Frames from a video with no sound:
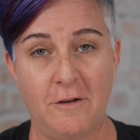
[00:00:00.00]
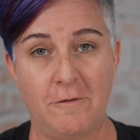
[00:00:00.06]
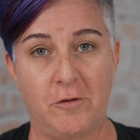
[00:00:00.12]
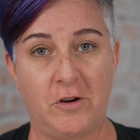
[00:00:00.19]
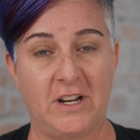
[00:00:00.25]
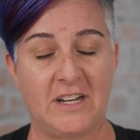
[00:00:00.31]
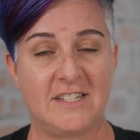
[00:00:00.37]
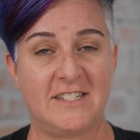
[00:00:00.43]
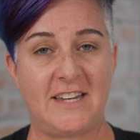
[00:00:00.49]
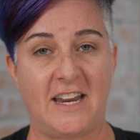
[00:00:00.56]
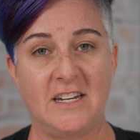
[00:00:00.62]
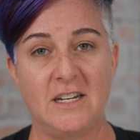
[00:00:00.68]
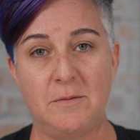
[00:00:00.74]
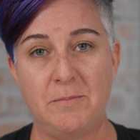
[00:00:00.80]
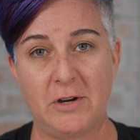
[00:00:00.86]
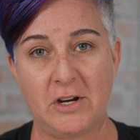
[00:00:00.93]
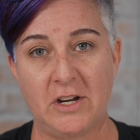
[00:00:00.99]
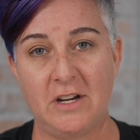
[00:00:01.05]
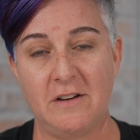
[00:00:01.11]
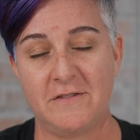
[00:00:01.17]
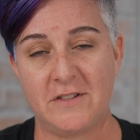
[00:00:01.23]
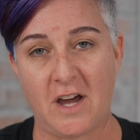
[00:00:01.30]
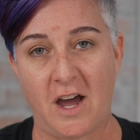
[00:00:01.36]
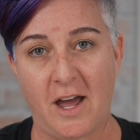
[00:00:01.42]
for an extended period
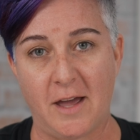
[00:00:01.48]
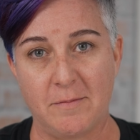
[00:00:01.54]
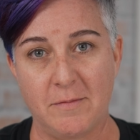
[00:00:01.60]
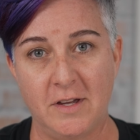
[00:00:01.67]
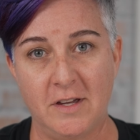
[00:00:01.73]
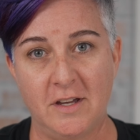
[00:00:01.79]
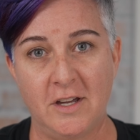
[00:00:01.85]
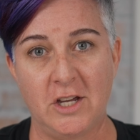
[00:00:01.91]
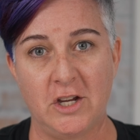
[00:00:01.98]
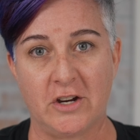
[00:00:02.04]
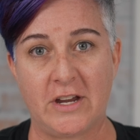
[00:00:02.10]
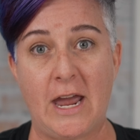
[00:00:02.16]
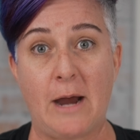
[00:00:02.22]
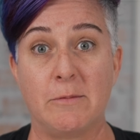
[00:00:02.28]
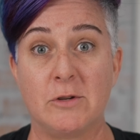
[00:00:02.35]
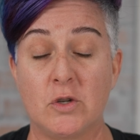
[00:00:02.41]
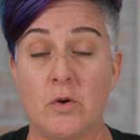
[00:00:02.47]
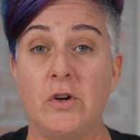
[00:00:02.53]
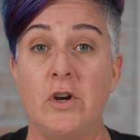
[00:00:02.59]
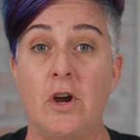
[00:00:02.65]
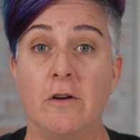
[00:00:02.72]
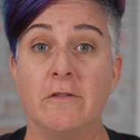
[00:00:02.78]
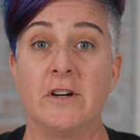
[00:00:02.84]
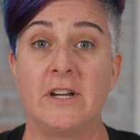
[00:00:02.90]
of time, your camera is going
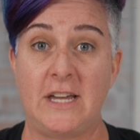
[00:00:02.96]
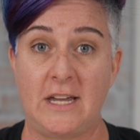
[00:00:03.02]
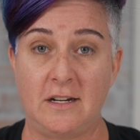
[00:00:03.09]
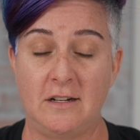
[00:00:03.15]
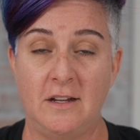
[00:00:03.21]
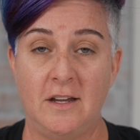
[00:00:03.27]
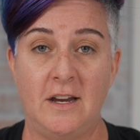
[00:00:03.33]
to overheat.